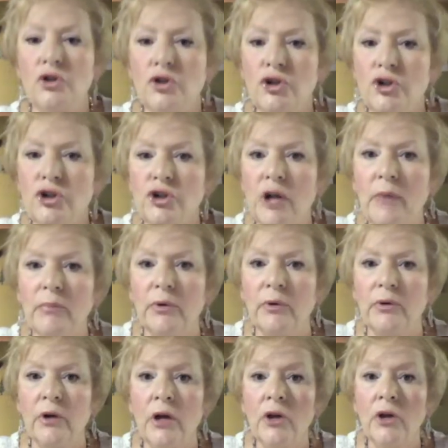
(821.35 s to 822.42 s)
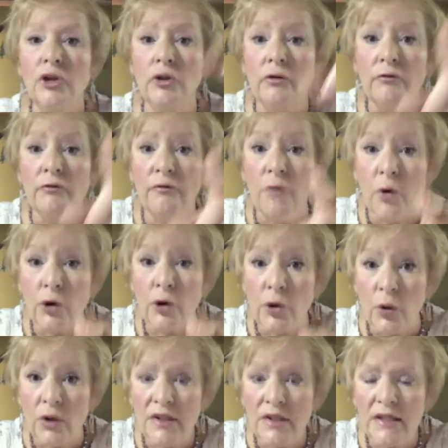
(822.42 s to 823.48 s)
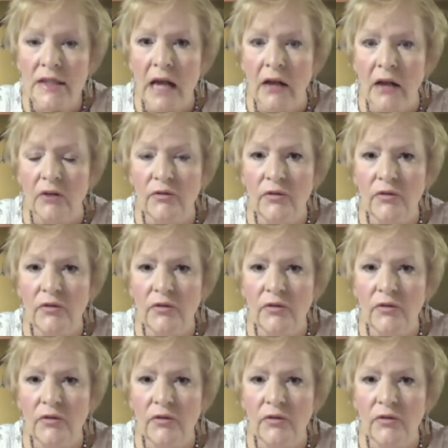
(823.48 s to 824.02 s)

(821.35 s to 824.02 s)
shepherd for yourself,